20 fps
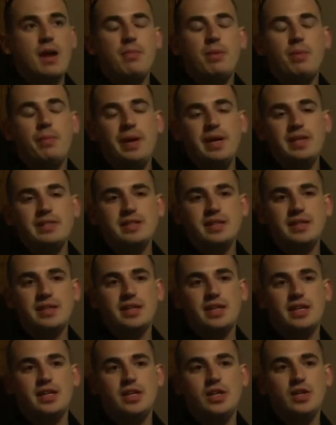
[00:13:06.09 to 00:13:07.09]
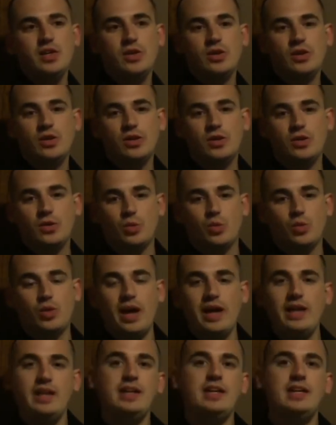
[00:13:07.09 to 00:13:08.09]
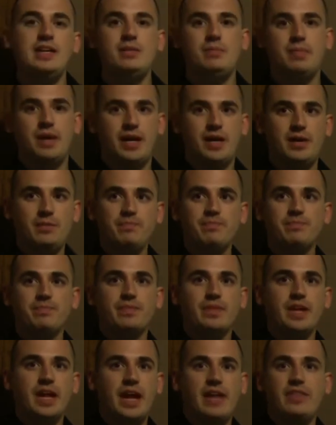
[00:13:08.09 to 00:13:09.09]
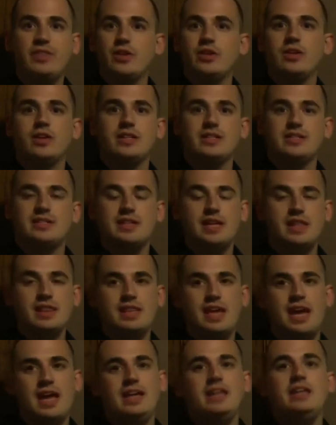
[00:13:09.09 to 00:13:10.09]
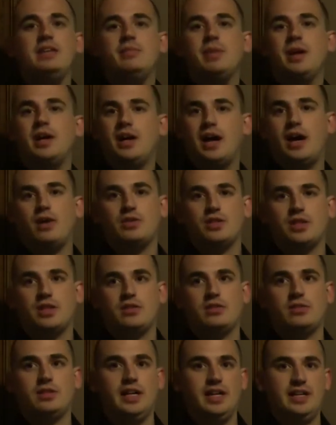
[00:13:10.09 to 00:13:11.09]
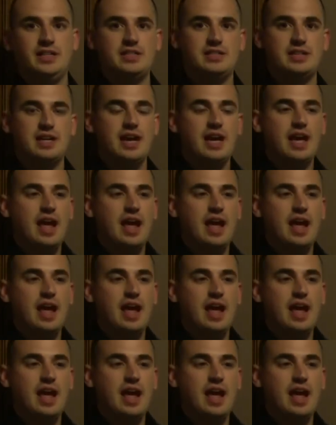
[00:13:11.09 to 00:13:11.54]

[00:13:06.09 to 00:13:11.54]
but basically you'll write an email and they're going to send that email out to their list.